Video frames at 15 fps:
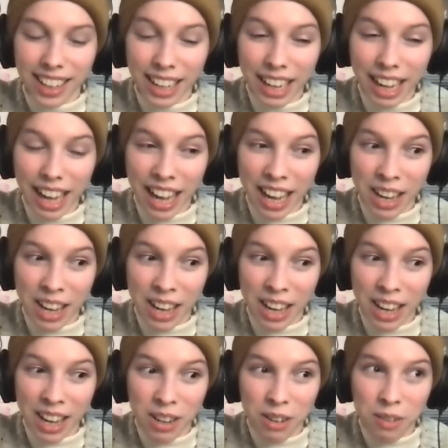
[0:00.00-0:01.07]
I
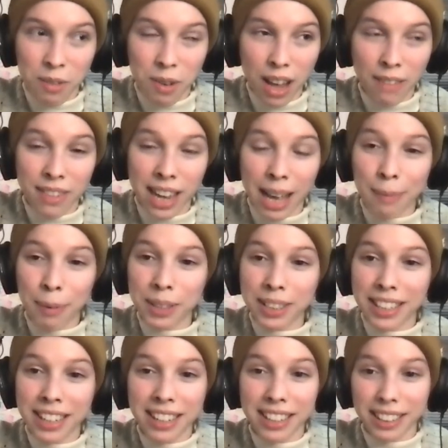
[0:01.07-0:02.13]
dabbled in
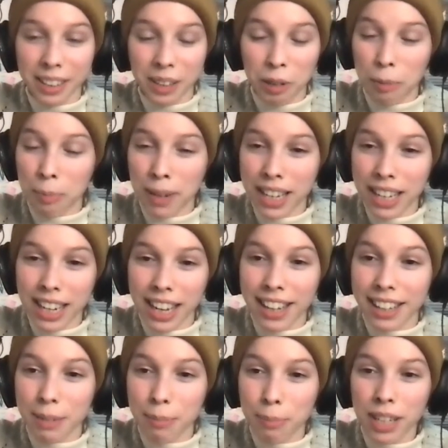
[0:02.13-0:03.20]
it a little bit,
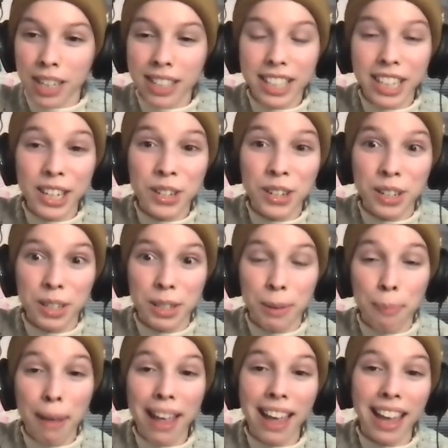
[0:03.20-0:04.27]
and pronunciation is a
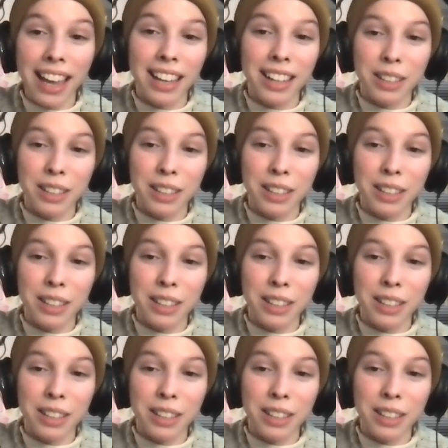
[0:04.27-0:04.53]
pain. You